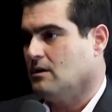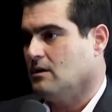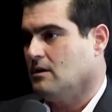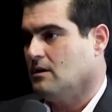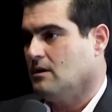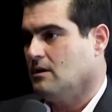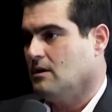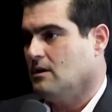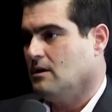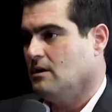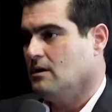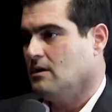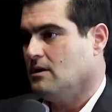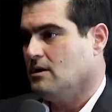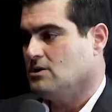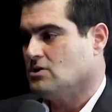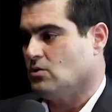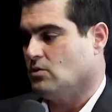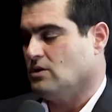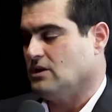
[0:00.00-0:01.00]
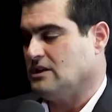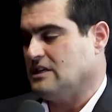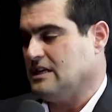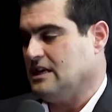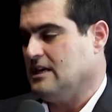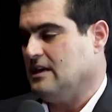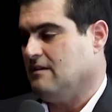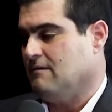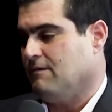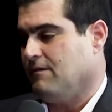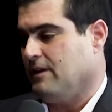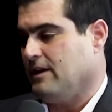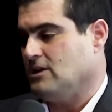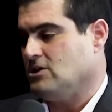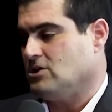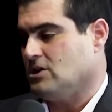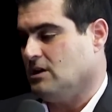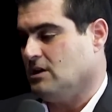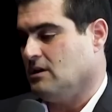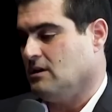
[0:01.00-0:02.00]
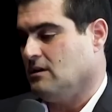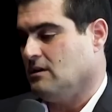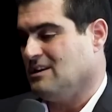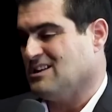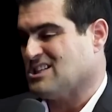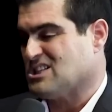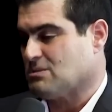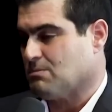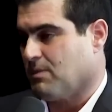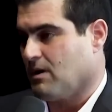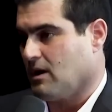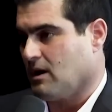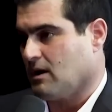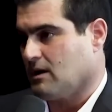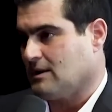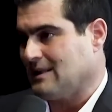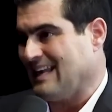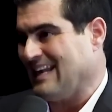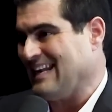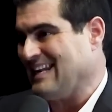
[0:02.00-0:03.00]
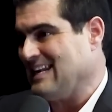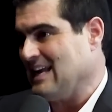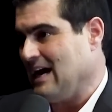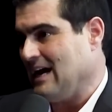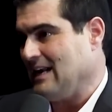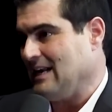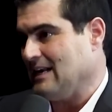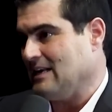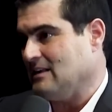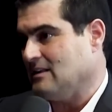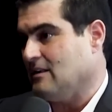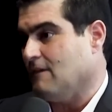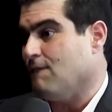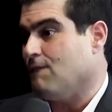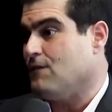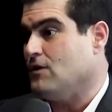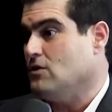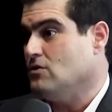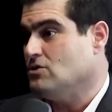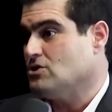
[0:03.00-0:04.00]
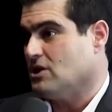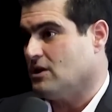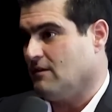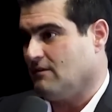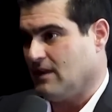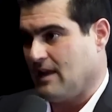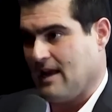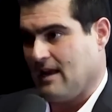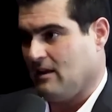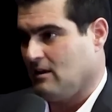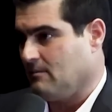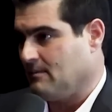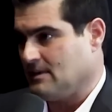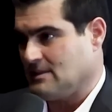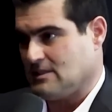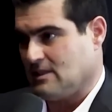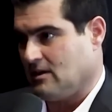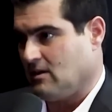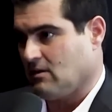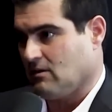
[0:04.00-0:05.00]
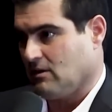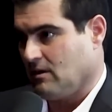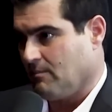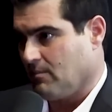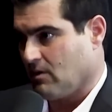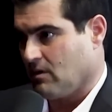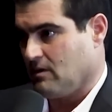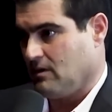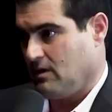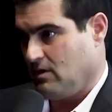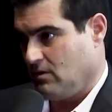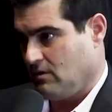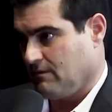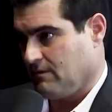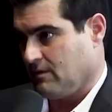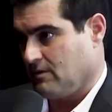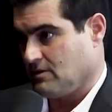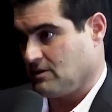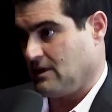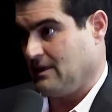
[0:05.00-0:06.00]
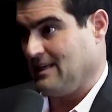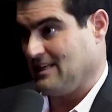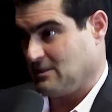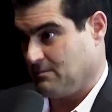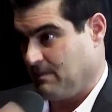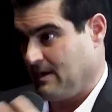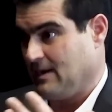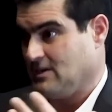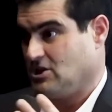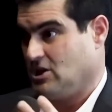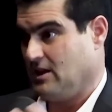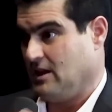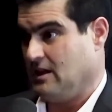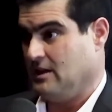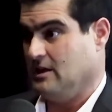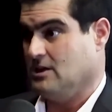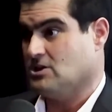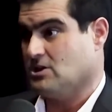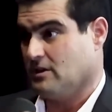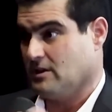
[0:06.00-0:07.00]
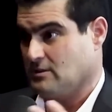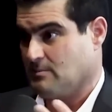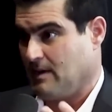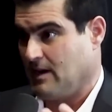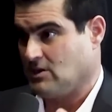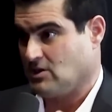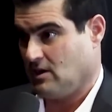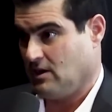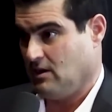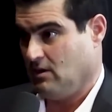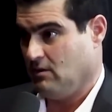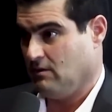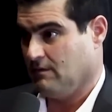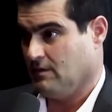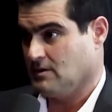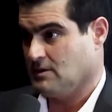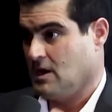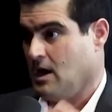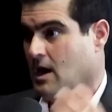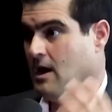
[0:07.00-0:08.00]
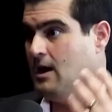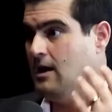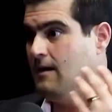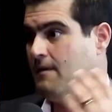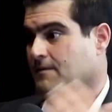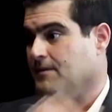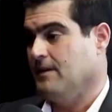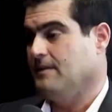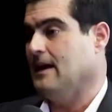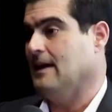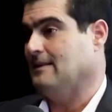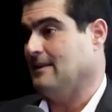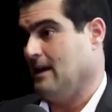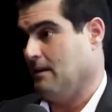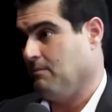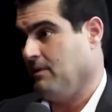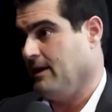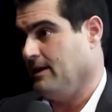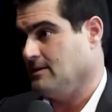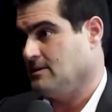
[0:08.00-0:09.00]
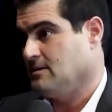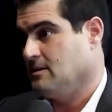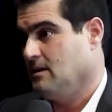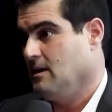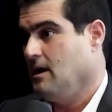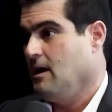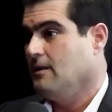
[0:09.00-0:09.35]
Mm-hmm. So did inflation, the spark that ignited the fusion of the elements in the early part of the universe and the expansion, the initial expansion of the universe, did that take place?